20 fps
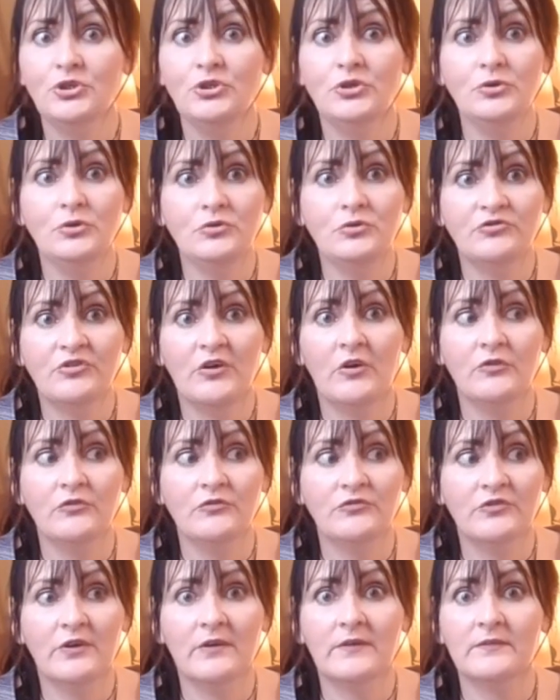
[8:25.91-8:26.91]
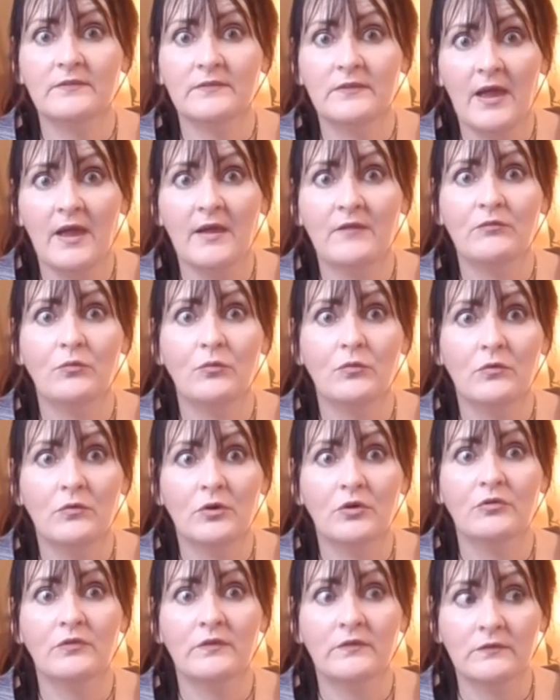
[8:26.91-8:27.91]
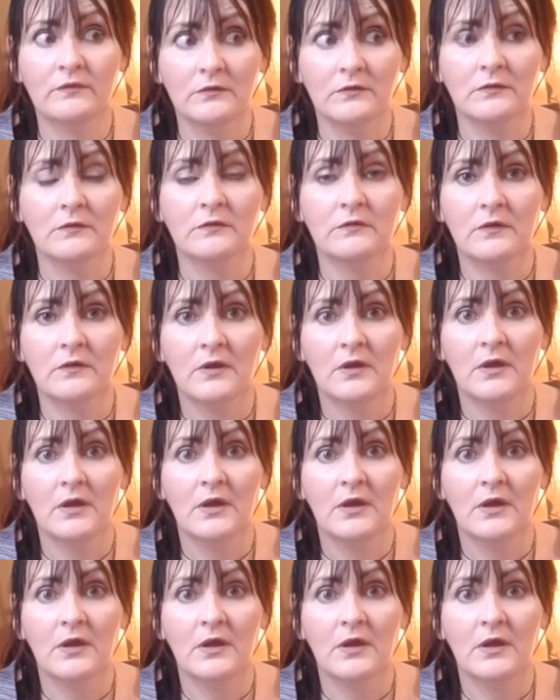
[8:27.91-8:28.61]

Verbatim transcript: you don't just have crystals.